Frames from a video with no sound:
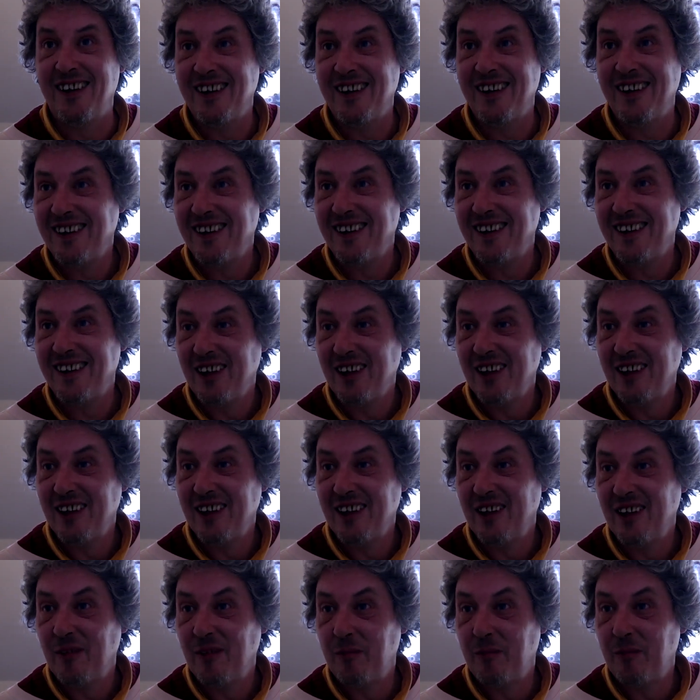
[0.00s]
will happen
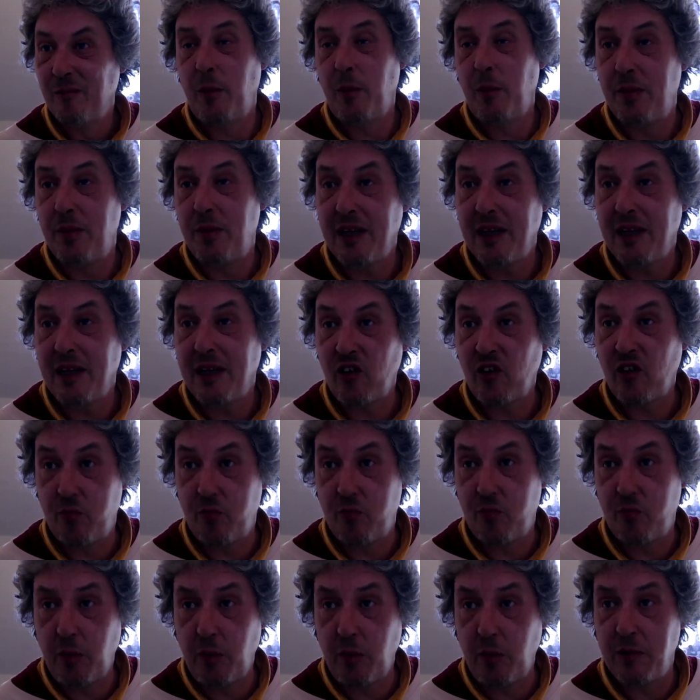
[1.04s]
if they don't share my
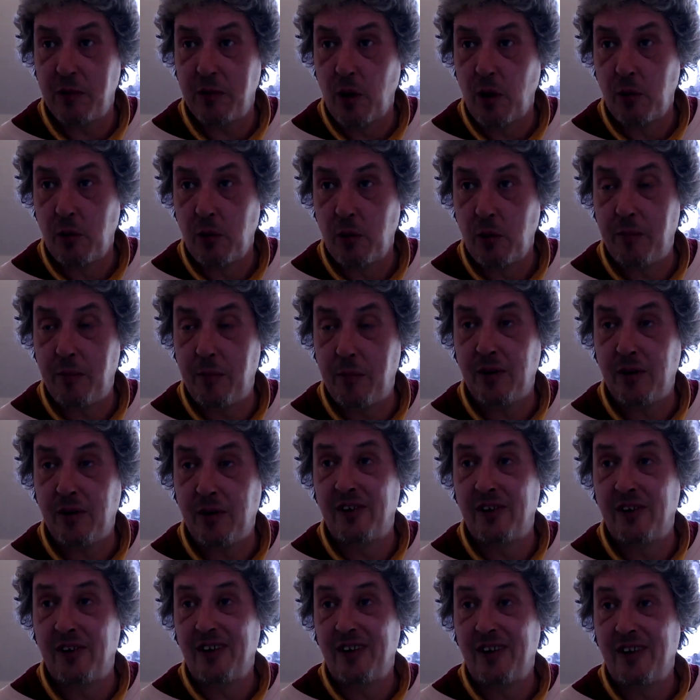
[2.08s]
videos.
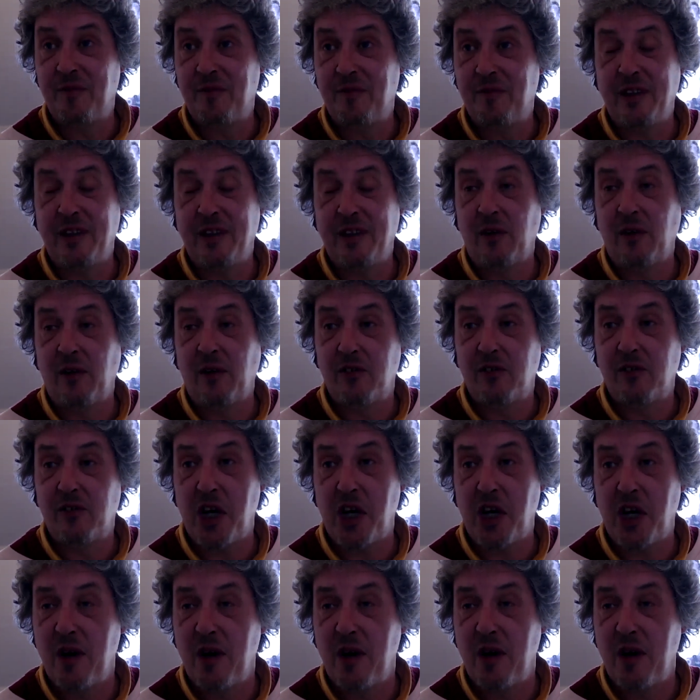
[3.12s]
And bye